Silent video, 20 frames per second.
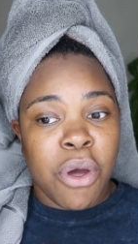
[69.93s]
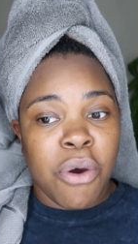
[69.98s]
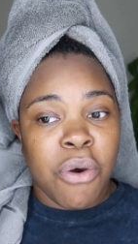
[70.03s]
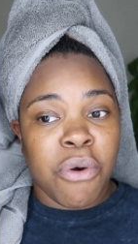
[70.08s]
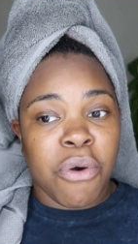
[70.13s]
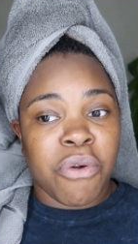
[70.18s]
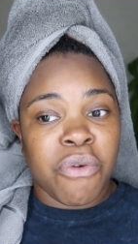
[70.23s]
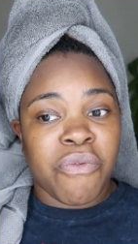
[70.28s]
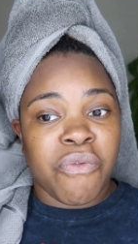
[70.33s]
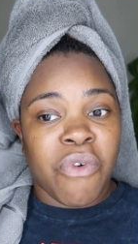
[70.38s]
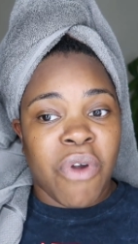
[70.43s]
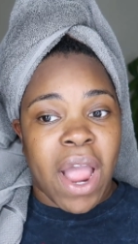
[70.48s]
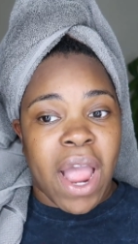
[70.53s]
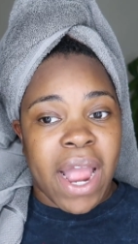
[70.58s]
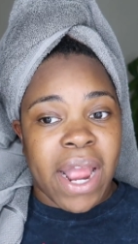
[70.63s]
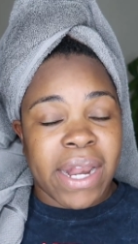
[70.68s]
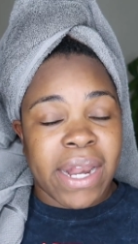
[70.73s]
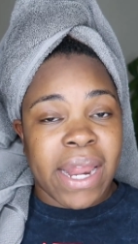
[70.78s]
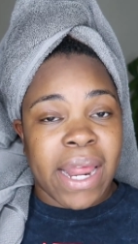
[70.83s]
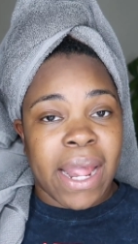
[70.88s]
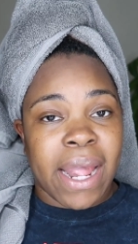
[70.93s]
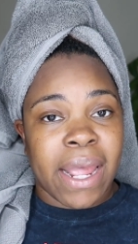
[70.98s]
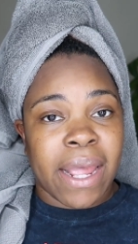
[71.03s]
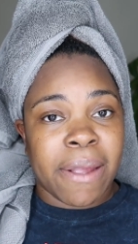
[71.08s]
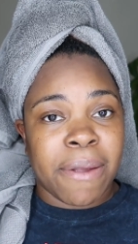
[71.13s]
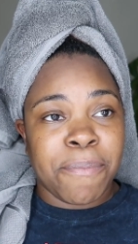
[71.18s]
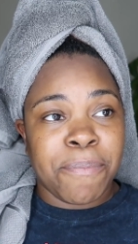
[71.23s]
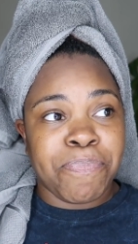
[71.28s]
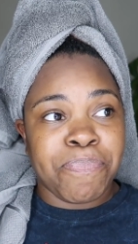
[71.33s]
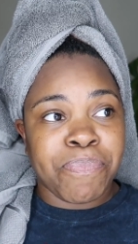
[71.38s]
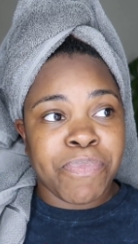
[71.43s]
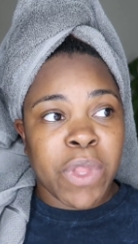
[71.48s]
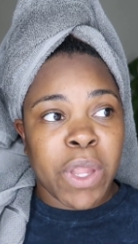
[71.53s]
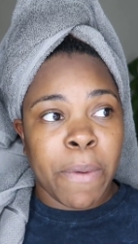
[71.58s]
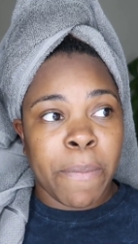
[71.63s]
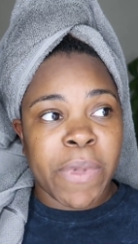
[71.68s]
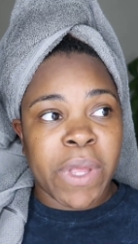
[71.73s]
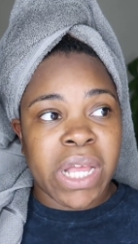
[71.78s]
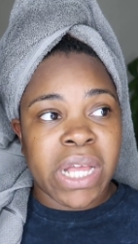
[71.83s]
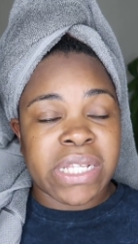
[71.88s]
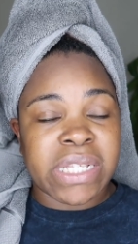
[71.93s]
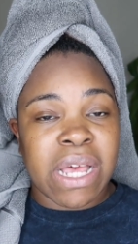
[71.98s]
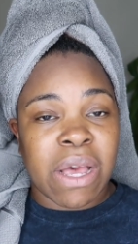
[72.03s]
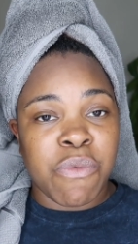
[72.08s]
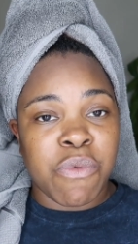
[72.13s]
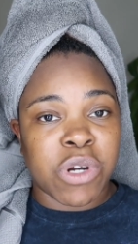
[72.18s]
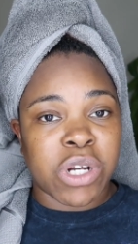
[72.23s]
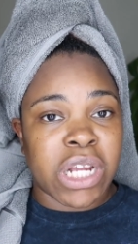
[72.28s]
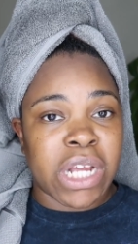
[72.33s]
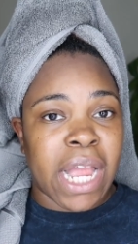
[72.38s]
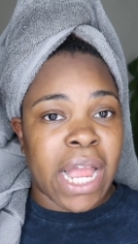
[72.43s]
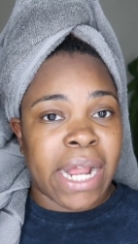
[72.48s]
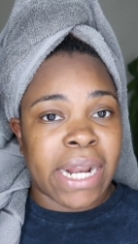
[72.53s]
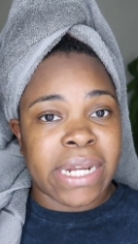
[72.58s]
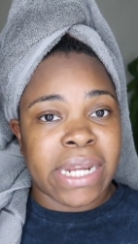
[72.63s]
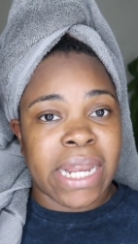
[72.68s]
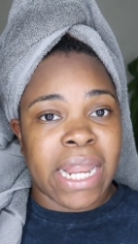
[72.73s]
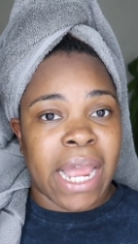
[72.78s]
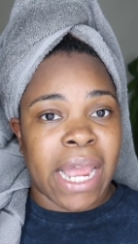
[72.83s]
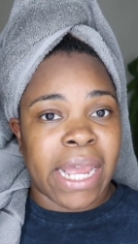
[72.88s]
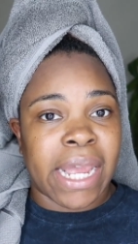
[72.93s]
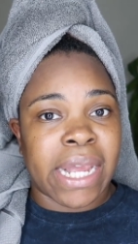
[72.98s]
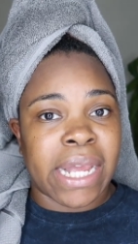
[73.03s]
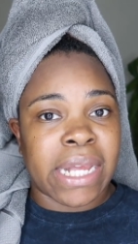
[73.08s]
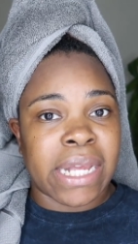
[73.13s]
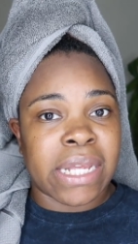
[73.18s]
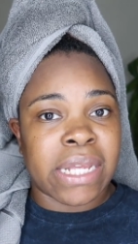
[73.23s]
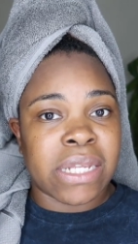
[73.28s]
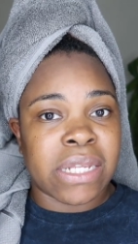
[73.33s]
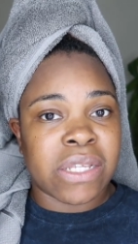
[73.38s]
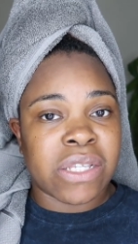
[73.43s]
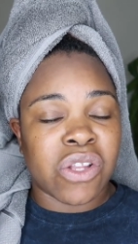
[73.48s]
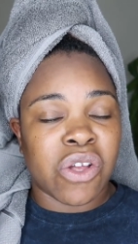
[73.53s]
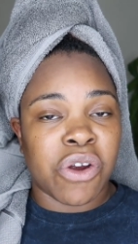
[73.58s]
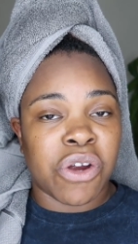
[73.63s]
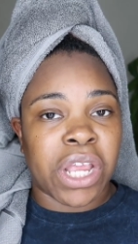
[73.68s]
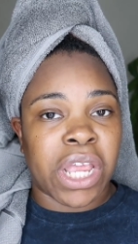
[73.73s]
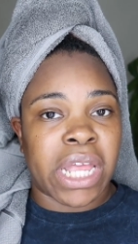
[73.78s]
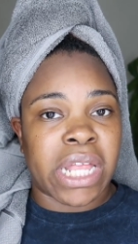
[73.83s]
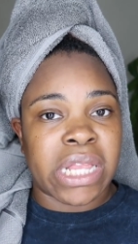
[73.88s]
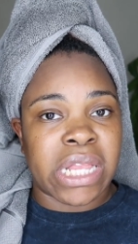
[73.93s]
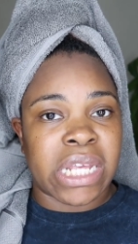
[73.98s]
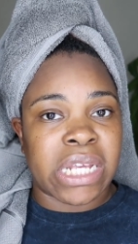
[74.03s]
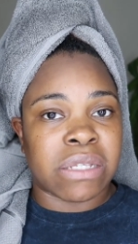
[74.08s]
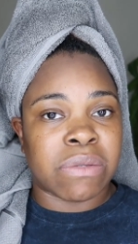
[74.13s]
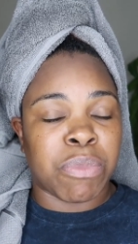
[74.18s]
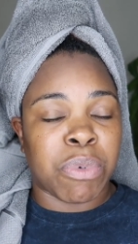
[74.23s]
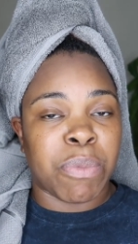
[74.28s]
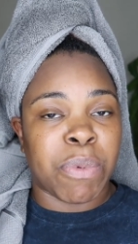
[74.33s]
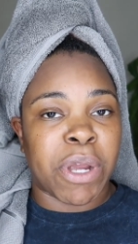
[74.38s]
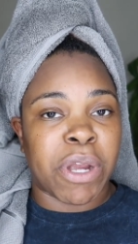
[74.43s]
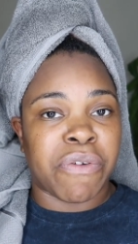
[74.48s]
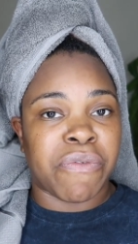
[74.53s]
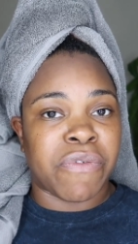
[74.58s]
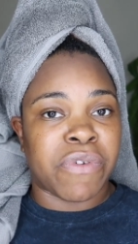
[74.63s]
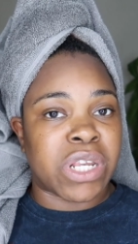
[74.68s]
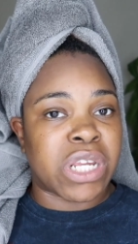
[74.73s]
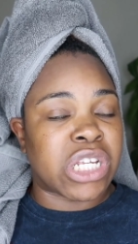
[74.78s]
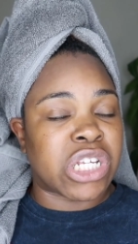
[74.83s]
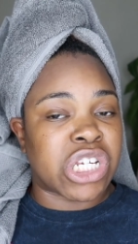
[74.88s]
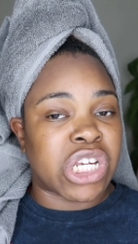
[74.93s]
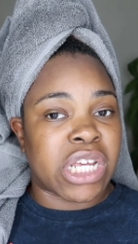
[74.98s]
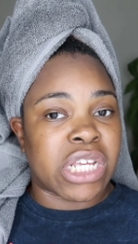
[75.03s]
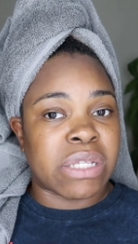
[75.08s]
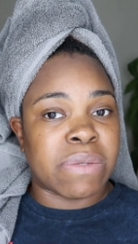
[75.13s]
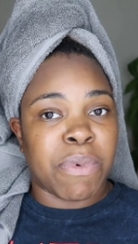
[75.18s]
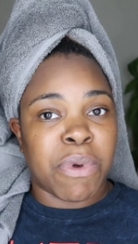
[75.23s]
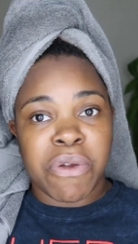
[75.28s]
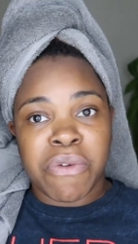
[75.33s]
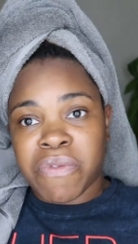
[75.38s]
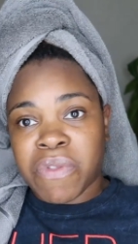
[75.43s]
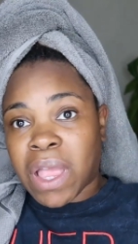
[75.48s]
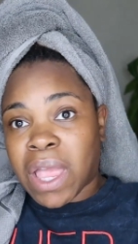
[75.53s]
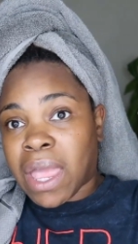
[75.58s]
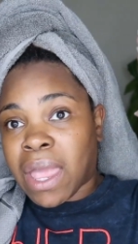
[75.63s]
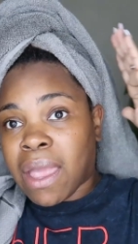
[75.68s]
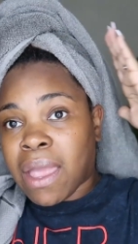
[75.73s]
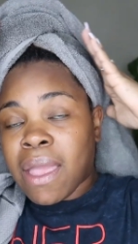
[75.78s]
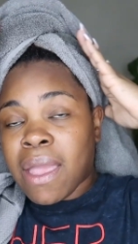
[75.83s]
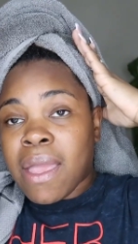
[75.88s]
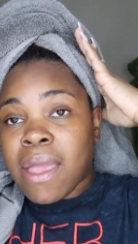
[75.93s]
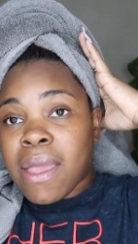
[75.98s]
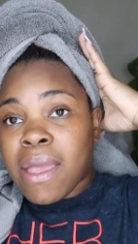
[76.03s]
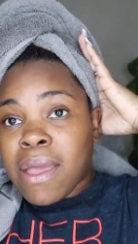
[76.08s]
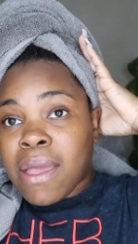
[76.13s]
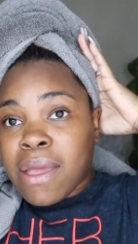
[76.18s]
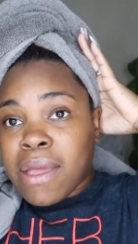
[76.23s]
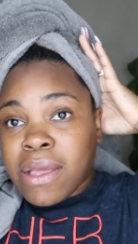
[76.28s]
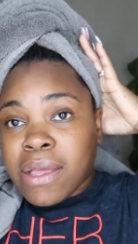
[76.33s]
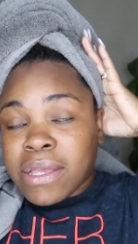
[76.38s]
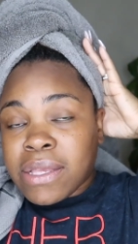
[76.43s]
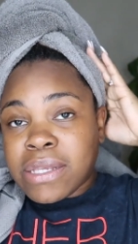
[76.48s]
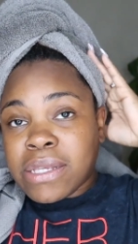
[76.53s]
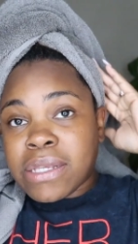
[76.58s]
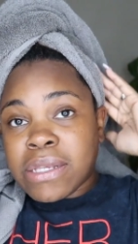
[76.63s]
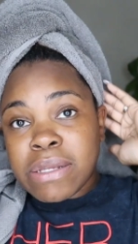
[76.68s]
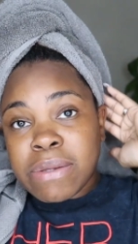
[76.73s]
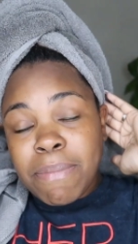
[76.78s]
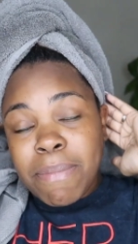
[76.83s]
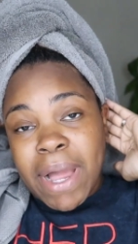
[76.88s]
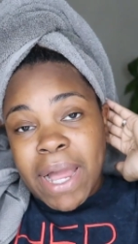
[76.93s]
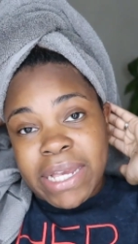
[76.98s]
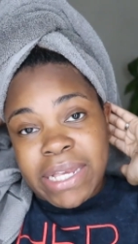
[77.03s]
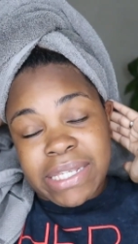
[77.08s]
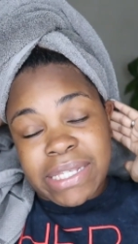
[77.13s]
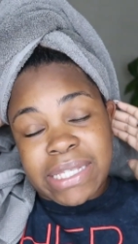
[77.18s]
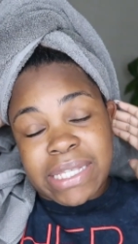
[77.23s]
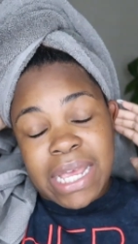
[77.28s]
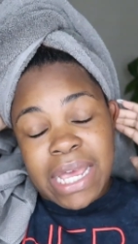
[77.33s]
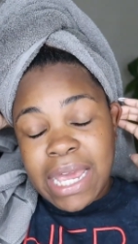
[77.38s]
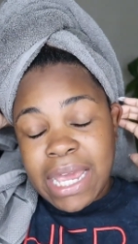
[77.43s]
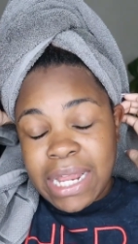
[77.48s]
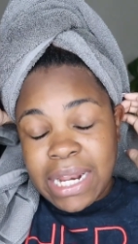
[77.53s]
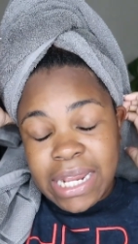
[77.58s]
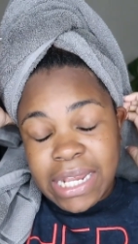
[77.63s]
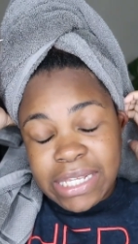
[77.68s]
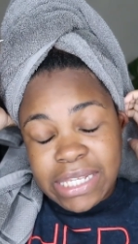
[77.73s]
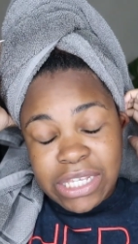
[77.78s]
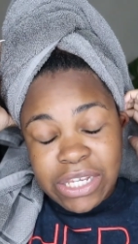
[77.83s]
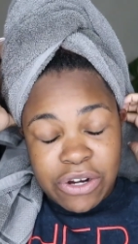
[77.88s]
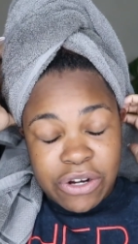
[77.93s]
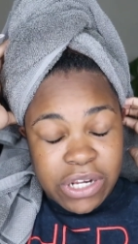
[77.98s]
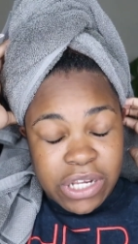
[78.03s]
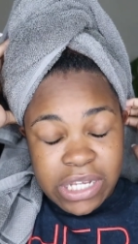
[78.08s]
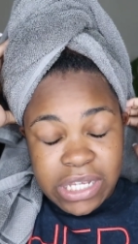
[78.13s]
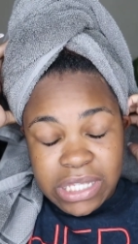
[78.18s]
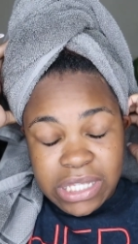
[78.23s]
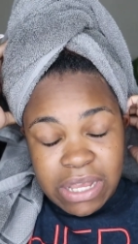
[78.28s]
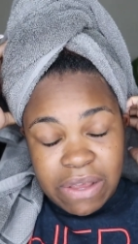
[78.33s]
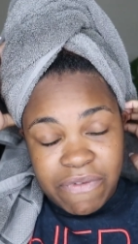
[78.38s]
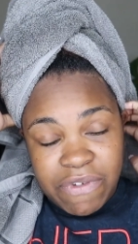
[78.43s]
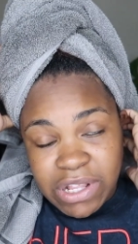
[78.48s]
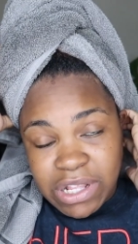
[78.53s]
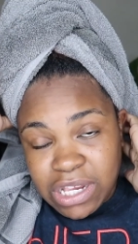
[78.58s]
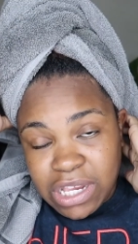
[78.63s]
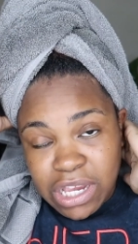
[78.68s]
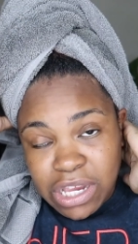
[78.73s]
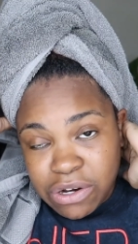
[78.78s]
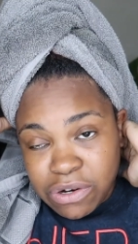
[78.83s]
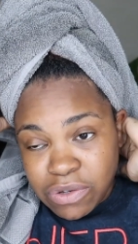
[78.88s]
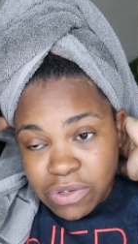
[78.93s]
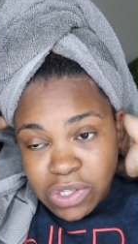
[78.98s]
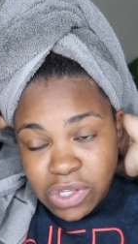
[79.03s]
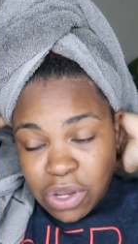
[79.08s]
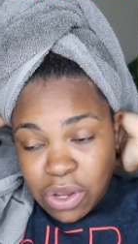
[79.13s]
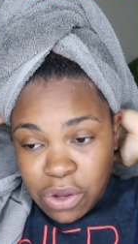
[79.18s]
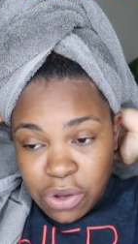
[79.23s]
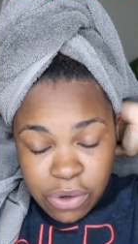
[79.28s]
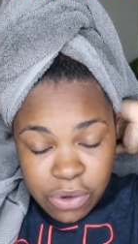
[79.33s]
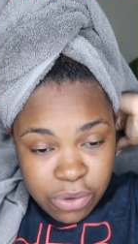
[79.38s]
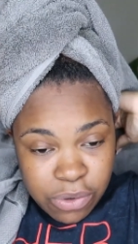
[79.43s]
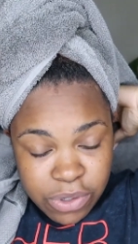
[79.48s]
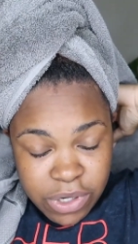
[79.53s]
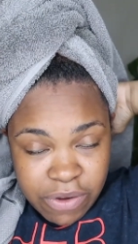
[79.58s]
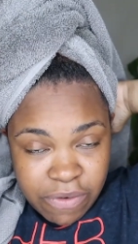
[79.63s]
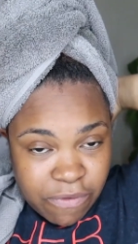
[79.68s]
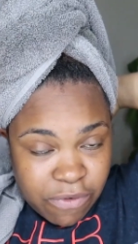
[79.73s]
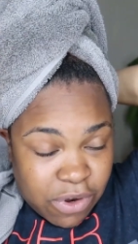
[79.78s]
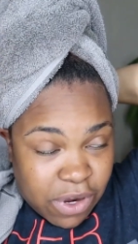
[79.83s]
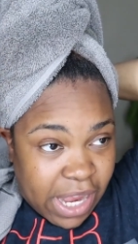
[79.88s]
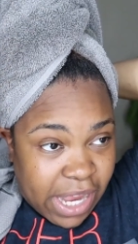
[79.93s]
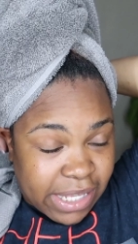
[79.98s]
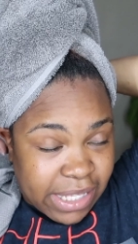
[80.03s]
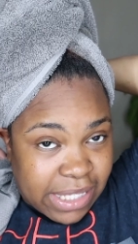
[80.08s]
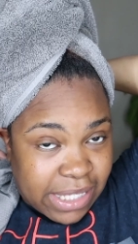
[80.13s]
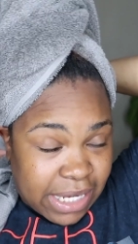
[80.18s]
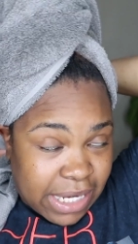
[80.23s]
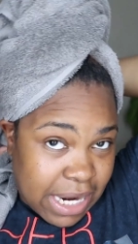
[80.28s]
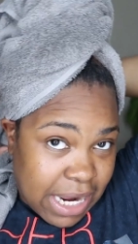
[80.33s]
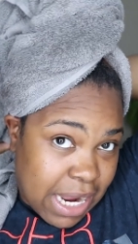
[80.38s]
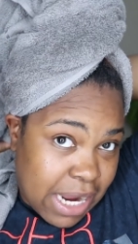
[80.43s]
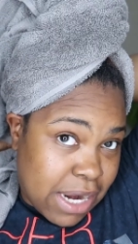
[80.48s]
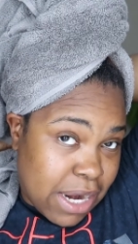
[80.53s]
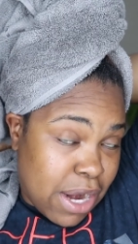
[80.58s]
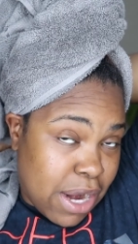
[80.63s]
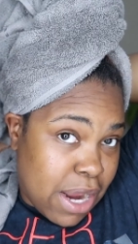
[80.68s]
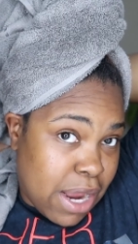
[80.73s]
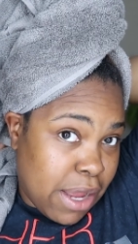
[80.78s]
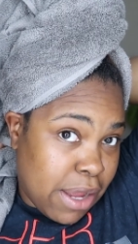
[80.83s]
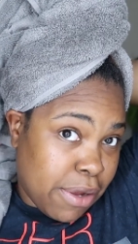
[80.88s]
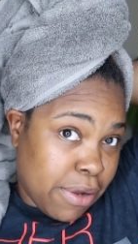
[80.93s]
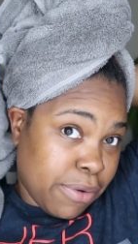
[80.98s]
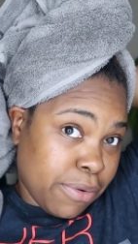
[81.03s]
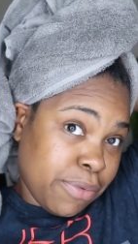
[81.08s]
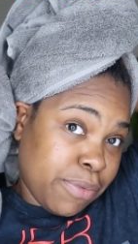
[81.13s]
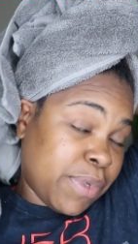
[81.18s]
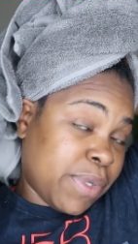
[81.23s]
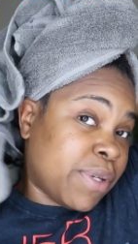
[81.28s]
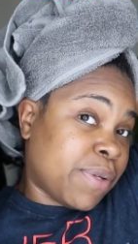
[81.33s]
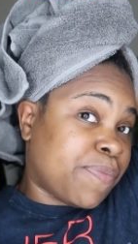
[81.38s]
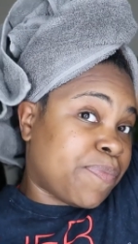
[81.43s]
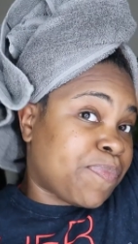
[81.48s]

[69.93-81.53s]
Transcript: or Friday because I want to kind of like start getting things prepared for DJ's birthday my son is turning seven years old, if you guys did not know.